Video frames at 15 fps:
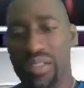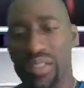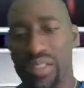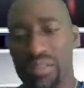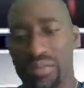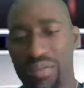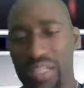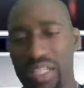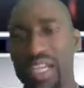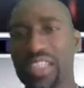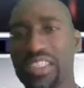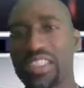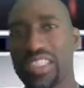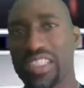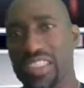related
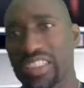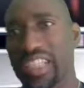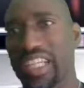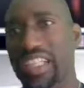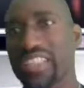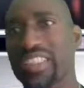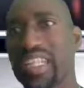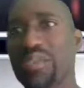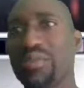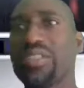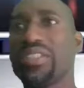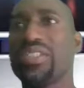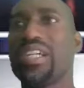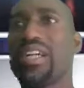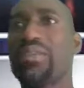to this case that was
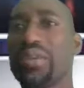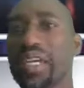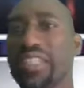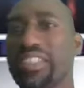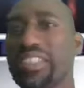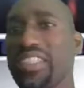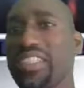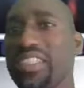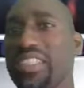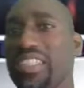arrested